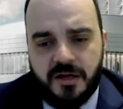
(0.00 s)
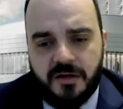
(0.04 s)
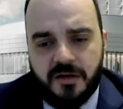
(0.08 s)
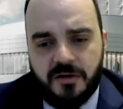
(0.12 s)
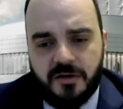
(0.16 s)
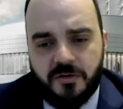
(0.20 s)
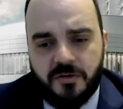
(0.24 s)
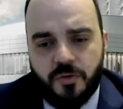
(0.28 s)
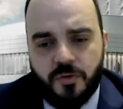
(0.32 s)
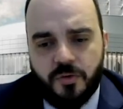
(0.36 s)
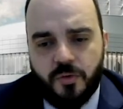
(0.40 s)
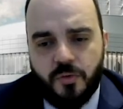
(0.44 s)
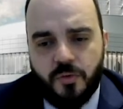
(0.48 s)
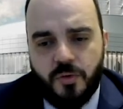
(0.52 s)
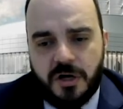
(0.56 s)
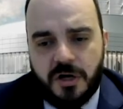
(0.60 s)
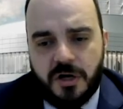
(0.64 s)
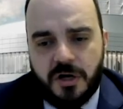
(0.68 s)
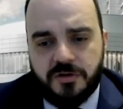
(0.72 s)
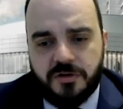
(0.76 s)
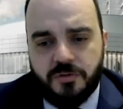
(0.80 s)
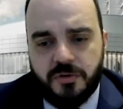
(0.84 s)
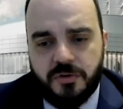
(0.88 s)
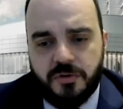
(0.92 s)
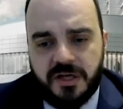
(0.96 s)
What
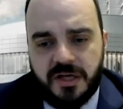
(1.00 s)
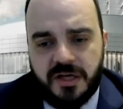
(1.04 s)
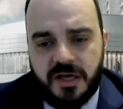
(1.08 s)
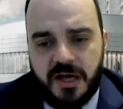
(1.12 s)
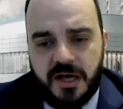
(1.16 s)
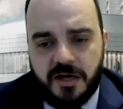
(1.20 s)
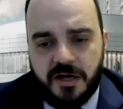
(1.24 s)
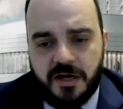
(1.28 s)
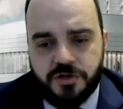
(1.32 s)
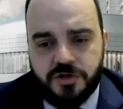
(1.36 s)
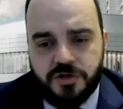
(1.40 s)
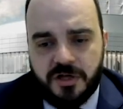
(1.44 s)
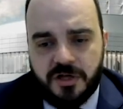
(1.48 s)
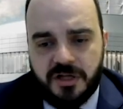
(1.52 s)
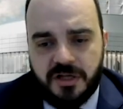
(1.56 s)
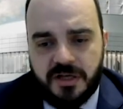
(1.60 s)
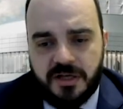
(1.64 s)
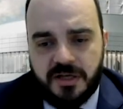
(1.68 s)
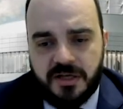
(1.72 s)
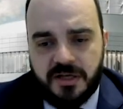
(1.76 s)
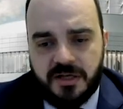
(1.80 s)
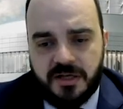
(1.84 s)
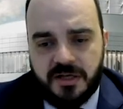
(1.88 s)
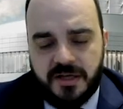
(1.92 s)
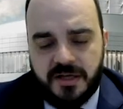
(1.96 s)
we
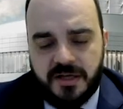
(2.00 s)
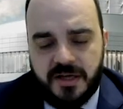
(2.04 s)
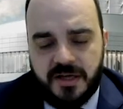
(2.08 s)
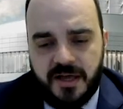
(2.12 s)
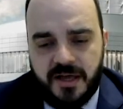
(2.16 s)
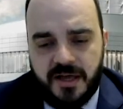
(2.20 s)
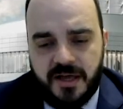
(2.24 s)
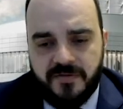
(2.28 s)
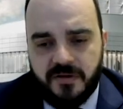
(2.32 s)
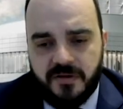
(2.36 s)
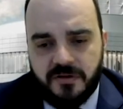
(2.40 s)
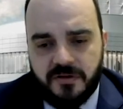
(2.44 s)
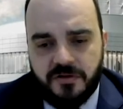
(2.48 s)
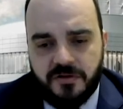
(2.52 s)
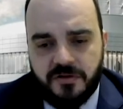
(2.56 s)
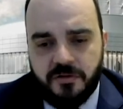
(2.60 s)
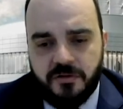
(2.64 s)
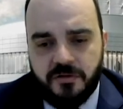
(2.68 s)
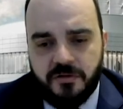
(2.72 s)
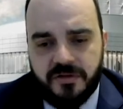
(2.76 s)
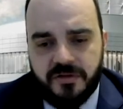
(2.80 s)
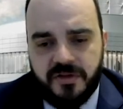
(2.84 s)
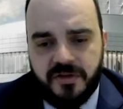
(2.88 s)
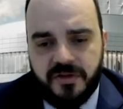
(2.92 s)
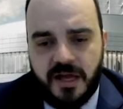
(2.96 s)
actually have during
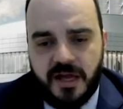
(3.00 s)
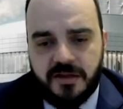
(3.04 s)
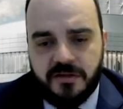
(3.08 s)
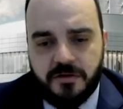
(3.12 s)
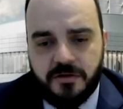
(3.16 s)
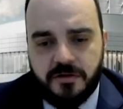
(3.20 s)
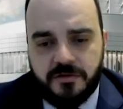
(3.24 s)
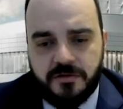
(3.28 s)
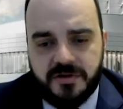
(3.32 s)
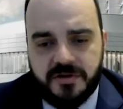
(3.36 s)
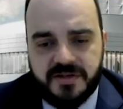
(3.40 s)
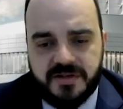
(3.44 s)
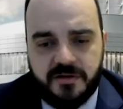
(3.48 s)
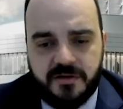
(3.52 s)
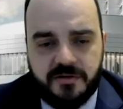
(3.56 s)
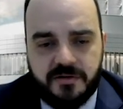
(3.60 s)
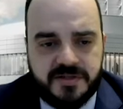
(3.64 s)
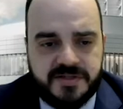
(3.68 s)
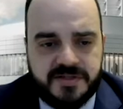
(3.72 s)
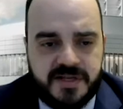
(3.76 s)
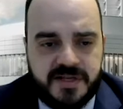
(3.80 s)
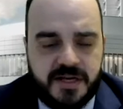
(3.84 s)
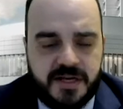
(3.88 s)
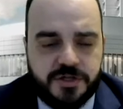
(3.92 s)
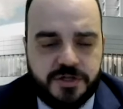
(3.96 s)
the endo
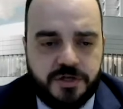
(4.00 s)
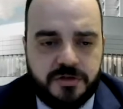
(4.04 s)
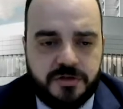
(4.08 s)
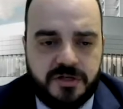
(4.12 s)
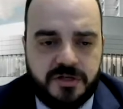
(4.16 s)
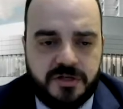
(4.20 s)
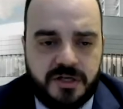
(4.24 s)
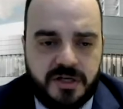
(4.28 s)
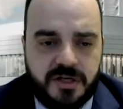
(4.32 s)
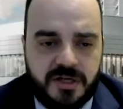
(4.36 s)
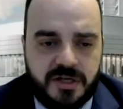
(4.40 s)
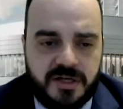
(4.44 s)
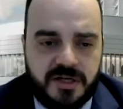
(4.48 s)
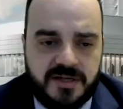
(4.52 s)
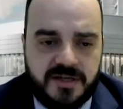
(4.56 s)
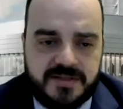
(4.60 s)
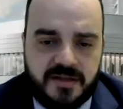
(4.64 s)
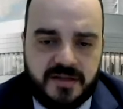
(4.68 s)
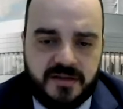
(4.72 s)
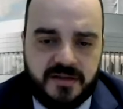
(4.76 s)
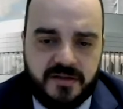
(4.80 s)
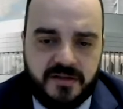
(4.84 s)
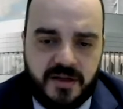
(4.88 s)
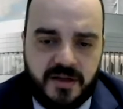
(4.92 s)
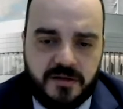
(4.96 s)
resection is
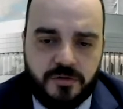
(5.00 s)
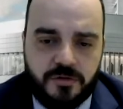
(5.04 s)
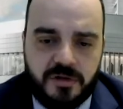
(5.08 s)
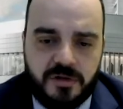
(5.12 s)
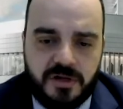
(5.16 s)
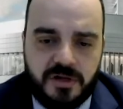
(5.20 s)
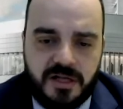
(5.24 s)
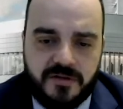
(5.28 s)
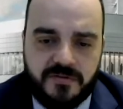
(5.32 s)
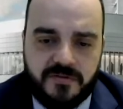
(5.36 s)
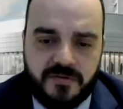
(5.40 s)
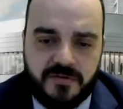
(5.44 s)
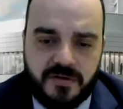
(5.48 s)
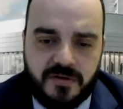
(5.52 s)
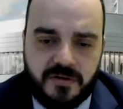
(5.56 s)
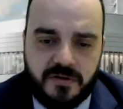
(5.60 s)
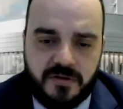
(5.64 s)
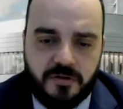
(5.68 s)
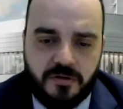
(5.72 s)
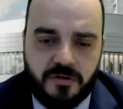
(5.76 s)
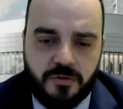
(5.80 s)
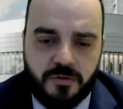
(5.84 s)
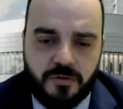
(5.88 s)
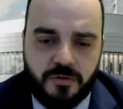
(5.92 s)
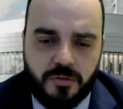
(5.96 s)
that
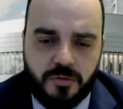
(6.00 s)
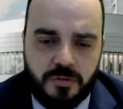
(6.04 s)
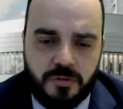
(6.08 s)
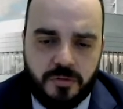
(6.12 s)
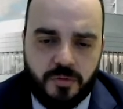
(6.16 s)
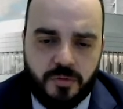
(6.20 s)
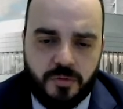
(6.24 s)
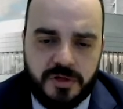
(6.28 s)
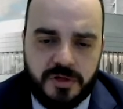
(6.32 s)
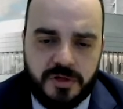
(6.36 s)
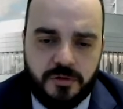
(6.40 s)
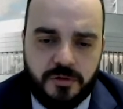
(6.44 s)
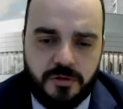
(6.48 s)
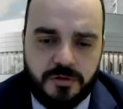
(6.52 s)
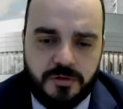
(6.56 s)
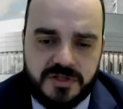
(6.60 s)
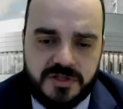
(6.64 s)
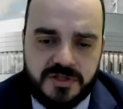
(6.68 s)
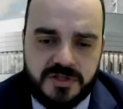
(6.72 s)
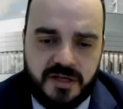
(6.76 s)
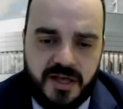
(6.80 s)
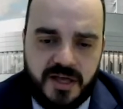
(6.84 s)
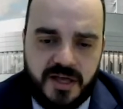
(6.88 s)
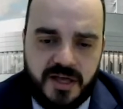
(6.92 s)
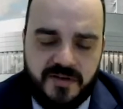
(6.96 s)
we lose
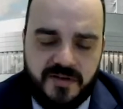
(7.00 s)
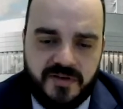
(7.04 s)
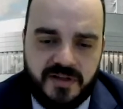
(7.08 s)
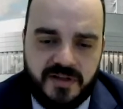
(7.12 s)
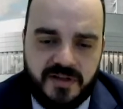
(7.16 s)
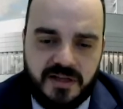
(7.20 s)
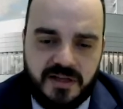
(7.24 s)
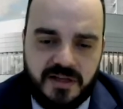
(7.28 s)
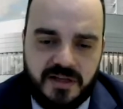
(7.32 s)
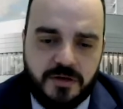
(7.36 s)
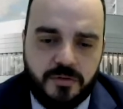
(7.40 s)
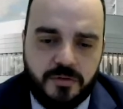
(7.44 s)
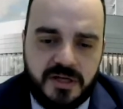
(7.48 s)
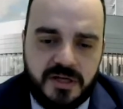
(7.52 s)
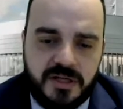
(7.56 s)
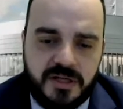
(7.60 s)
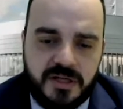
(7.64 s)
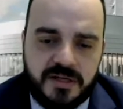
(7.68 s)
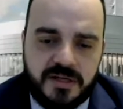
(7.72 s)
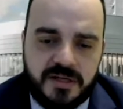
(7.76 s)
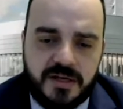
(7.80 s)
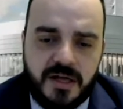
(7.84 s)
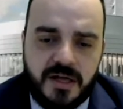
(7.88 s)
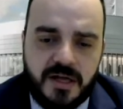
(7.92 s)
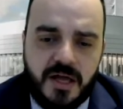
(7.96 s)
heavy
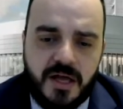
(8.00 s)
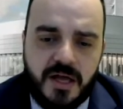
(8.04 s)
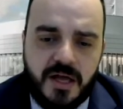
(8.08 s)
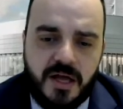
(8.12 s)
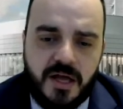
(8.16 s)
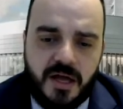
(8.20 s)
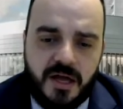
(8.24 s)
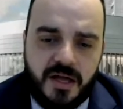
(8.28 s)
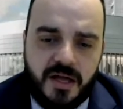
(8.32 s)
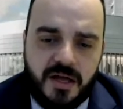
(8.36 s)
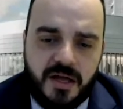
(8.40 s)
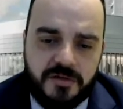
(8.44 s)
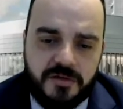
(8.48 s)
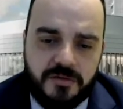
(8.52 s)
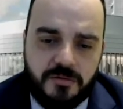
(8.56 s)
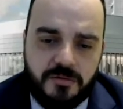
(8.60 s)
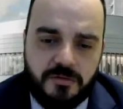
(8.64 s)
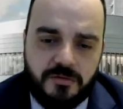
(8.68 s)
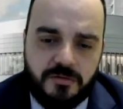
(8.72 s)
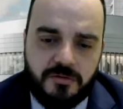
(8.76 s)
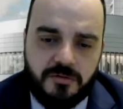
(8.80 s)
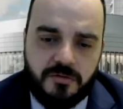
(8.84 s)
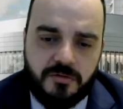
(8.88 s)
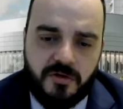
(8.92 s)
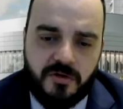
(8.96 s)
liquid
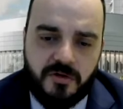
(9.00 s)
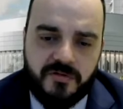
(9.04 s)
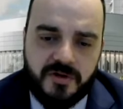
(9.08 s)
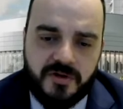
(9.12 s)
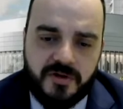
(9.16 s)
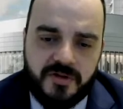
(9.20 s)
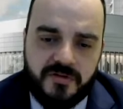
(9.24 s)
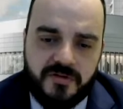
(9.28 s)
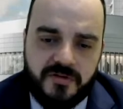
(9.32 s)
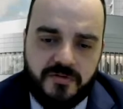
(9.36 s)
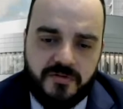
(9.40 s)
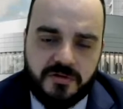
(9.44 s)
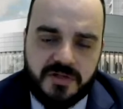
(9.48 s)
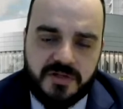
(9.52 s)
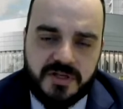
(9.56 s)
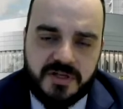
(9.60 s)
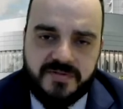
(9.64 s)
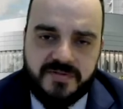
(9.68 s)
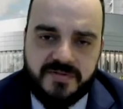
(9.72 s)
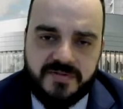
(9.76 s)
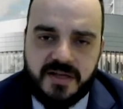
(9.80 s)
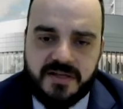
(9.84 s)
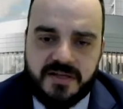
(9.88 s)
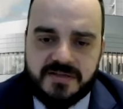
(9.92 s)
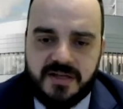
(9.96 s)
over the vortex veins.